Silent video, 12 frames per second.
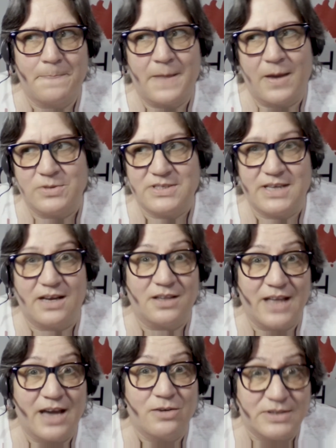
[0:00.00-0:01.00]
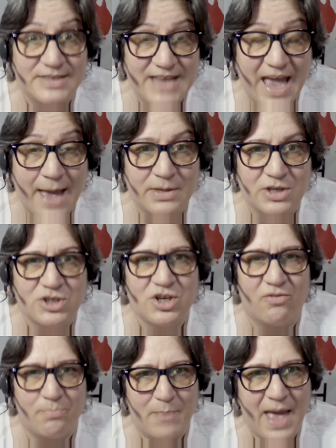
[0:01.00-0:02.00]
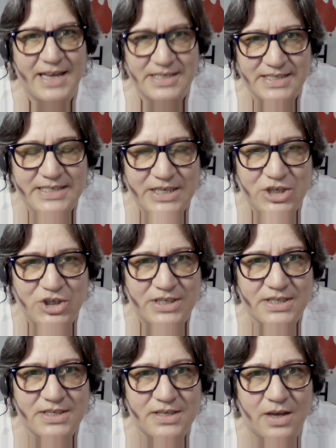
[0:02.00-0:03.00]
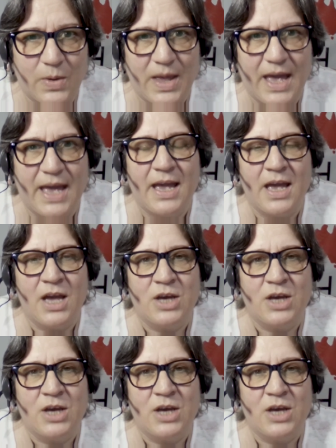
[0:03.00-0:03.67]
I would say, collateral damage of bad decisions. Okay.